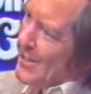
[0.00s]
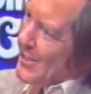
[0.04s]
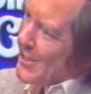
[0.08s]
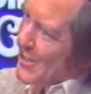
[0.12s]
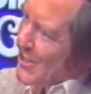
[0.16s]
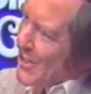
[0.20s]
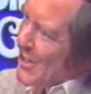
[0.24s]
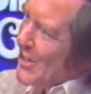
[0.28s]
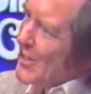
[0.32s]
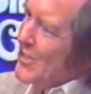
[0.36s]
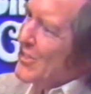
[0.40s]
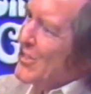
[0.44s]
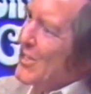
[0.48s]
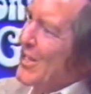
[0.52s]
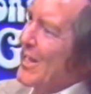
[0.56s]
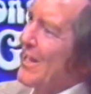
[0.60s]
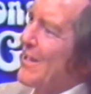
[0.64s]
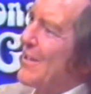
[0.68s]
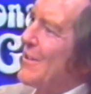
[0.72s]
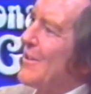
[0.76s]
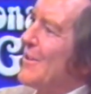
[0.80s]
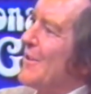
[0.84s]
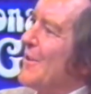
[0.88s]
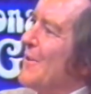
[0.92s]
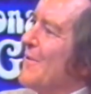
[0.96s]

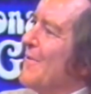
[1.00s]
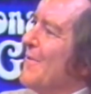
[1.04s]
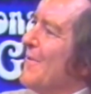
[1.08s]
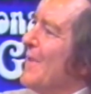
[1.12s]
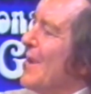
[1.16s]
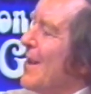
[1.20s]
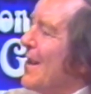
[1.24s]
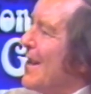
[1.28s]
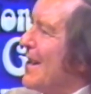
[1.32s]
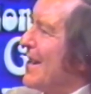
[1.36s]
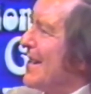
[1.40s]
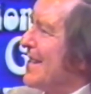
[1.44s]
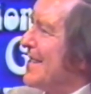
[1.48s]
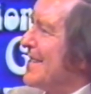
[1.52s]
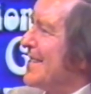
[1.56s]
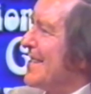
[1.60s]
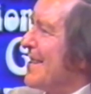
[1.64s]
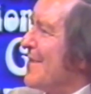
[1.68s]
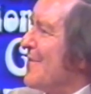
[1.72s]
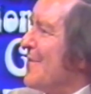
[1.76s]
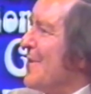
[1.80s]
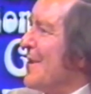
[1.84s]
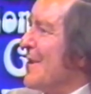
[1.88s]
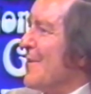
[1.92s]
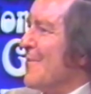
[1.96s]
searching to find
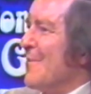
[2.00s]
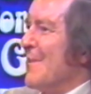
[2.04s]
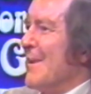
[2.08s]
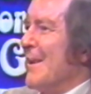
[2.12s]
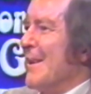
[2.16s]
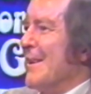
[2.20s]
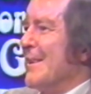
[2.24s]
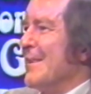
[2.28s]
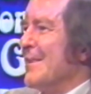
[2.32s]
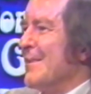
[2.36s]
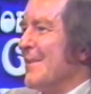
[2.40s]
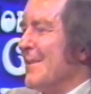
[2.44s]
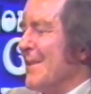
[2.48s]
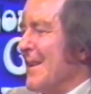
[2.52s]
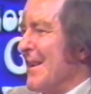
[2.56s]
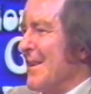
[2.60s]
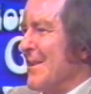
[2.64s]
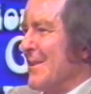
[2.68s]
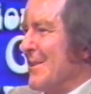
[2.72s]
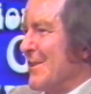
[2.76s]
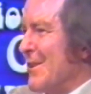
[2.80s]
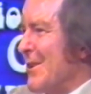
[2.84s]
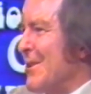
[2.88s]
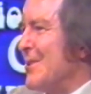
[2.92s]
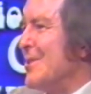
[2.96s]
something,
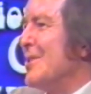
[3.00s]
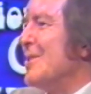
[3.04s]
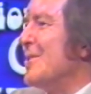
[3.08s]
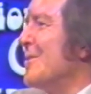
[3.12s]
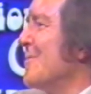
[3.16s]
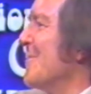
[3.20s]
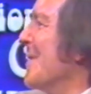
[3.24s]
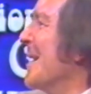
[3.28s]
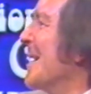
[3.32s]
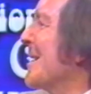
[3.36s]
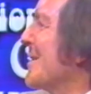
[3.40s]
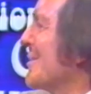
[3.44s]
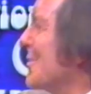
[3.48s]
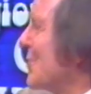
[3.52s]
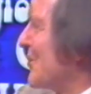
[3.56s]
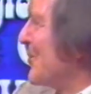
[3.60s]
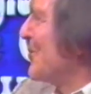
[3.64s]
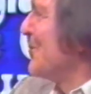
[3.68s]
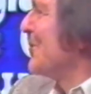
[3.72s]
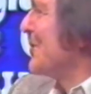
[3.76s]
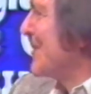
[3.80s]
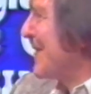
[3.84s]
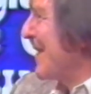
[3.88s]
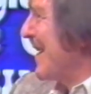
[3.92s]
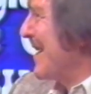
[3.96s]
in searching to make
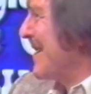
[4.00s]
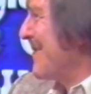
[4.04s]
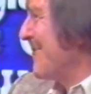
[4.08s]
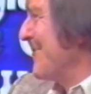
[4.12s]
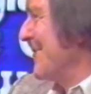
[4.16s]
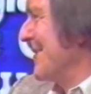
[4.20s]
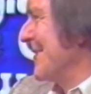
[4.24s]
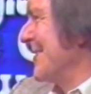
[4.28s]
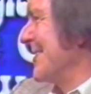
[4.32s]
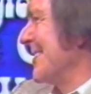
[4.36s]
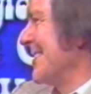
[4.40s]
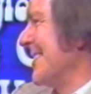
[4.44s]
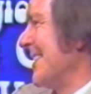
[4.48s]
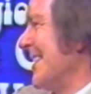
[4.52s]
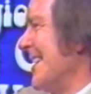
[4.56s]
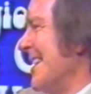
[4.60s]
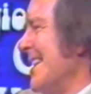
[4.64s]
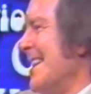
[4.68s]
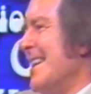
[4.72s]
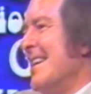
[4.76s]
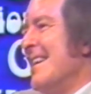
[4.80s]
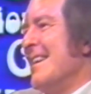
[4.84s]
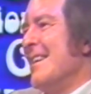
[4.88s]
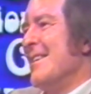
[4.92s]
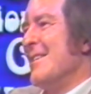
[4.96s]
true statements,
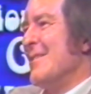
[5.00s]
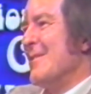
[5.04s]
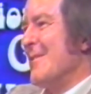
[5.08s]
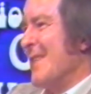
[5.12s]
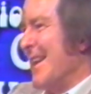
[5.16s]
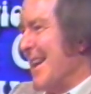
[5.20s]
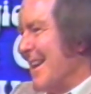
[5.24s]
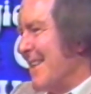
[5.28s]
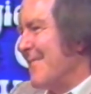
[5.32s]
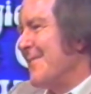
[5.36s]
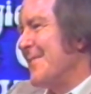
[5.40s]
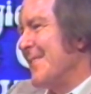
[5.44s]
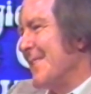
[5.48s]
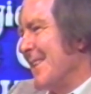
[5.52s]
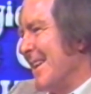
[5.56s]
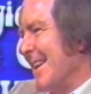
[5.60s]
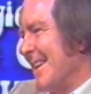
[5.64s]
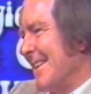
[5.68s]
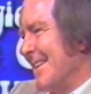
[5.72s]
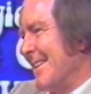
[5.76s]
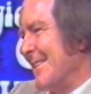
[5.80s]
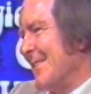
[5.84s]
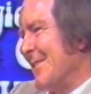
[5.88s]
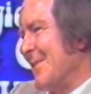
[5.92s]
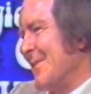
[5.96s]
you have to
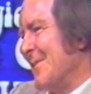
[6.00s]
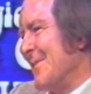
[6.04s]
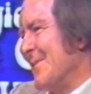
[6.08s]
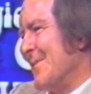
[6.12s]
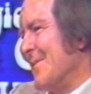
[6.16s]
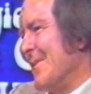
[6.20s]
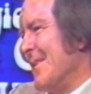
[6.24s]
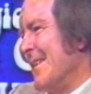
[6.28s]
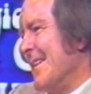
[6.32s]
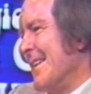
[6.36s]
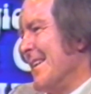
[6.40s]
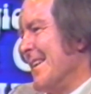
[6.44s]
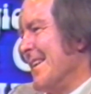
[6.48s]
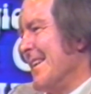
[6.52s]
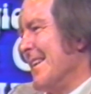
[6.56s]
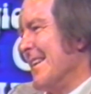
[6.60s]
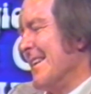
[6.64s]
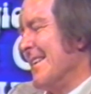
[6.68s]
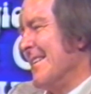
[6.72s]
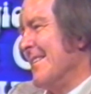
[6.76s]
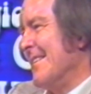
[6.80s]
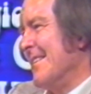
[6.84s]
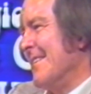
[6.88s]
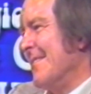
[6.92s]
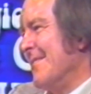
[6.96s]
get into a,
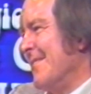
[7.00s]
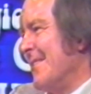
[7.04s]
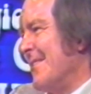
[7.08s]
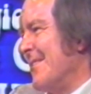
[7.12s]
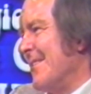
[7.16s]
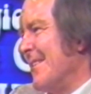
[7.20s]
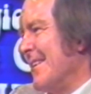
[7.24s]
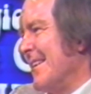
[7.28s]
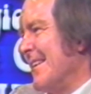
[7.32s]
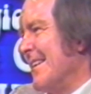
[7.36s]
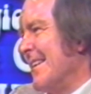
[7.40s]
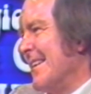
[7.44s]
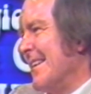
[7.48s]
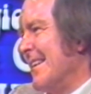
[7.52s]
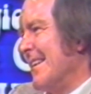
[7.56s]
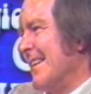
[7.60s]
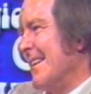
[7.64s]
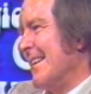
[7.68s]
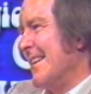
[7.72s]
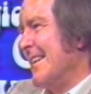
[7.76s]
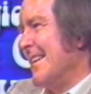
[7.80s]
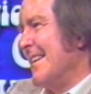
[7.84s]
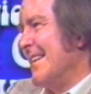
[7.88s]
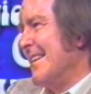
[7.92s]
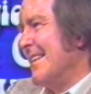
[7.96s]
a, a very,
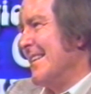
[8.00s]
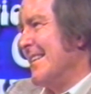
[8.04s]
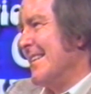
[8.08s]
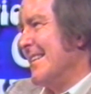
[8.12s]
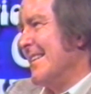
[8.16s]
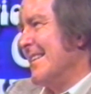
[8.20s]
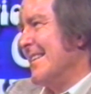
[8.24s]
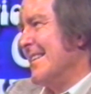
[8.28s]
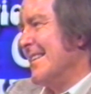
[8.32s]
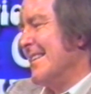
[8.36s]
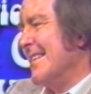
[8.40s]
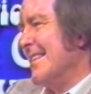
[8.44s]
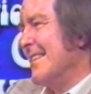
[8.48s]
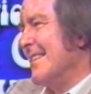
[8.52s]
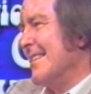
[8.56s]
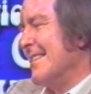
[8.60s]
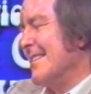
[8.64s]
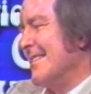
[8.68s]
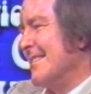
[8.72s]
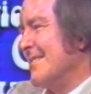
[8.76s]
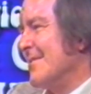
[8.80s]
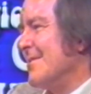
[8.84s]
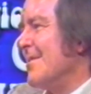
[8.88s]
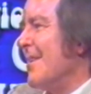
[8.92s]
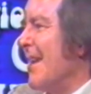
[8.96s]
uh,
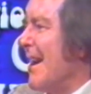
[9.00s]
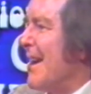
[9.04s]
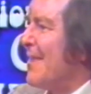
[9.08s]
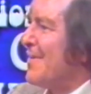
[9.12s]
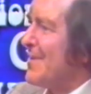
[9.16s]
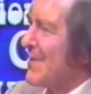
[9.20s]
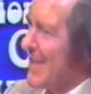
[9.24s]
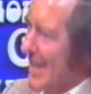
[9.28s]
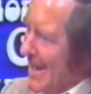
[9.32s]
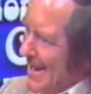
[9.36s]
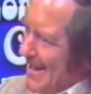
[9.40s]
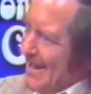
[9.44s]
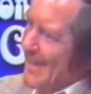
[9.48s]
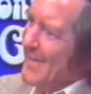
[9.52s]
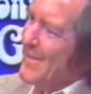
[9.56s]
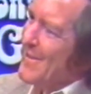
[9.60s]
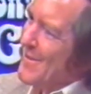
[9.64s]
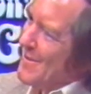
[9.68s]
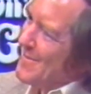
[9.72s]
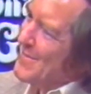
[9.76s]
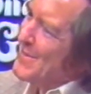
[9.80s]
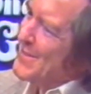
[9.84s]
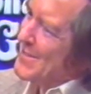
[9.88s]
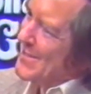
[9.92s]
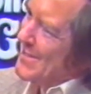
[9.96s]
you have to get
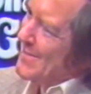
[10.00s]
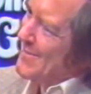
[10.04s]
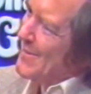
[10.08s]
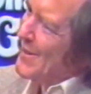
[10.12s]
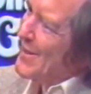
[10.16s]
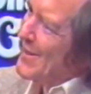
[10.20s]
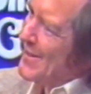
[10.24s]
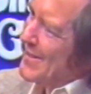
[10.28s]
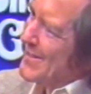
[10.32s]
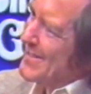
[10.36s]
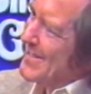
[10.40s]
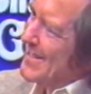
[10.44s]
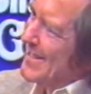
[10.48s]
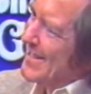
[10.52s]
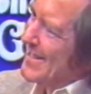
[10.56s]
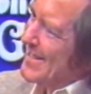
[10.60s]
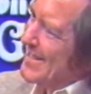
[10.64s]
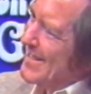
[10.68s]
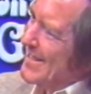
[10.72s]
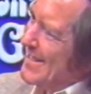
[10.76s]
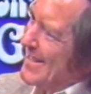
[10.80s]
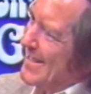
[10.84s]
into epistemologies.